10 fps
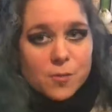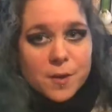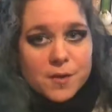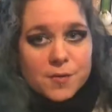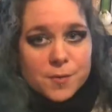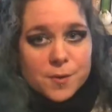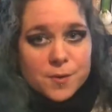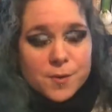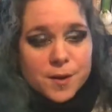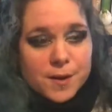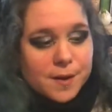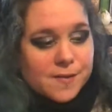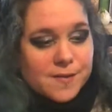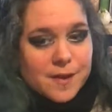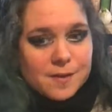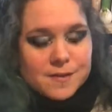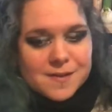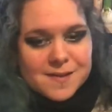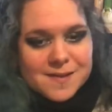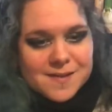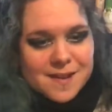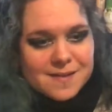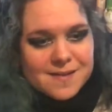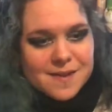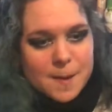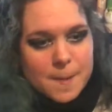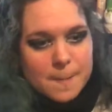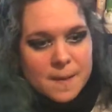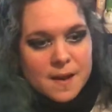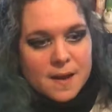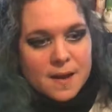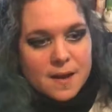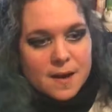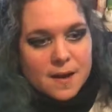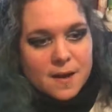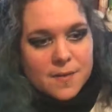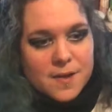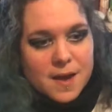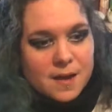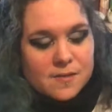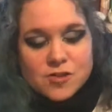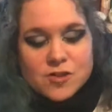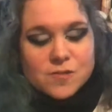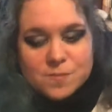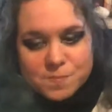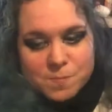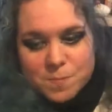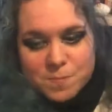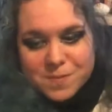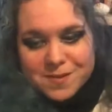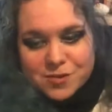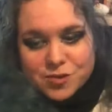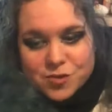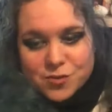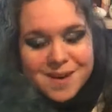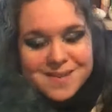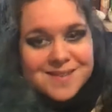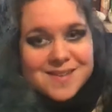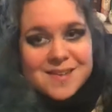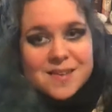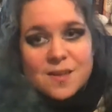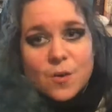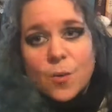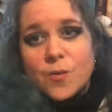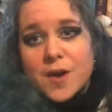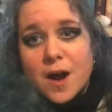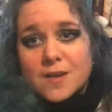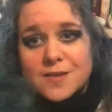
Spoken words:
the way through Seattle city center and just shreds all the